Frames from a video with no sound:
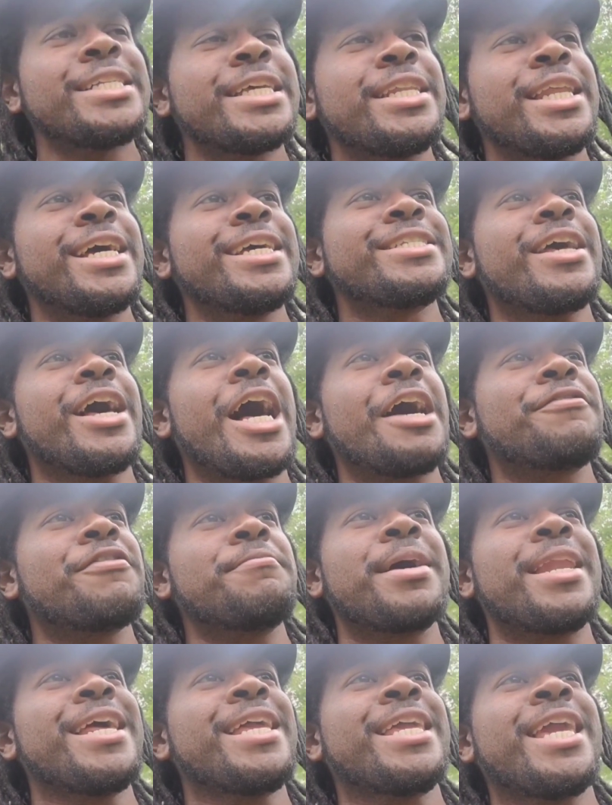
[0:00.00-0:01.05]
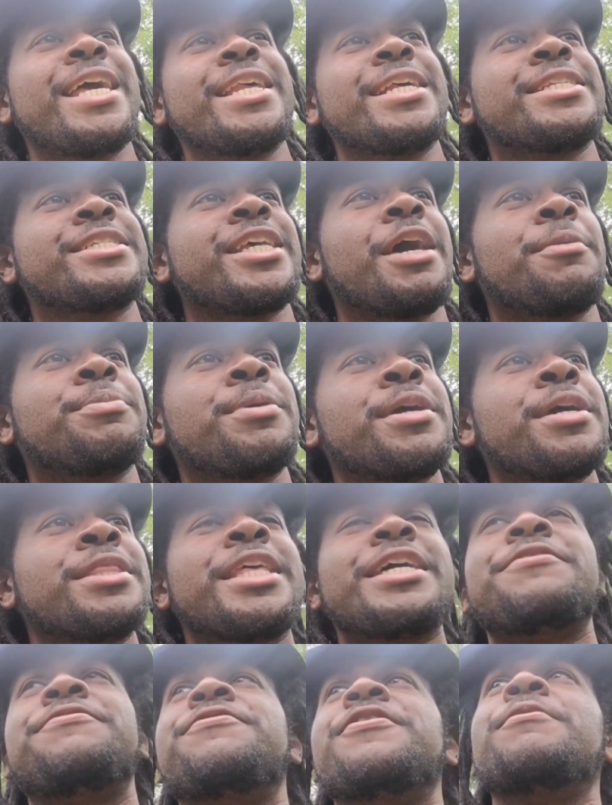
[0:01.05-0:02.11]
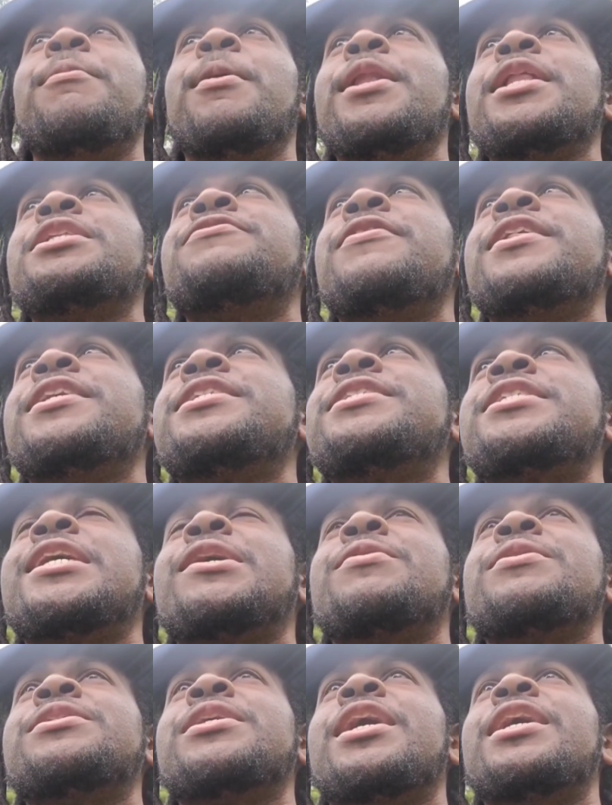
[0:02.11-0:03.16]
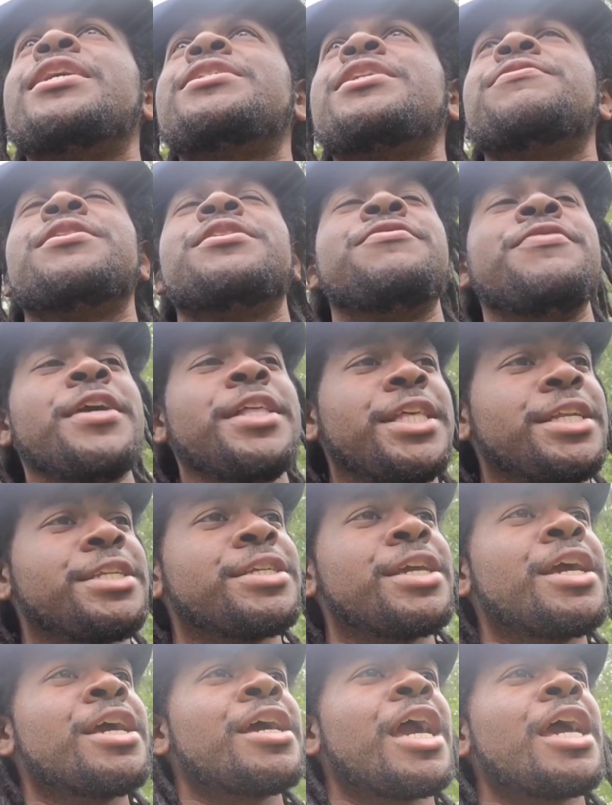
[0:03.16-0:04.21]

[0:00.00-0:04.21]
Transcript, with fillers: a nice offer, but I can't accept. That football is very sacred to us of this village,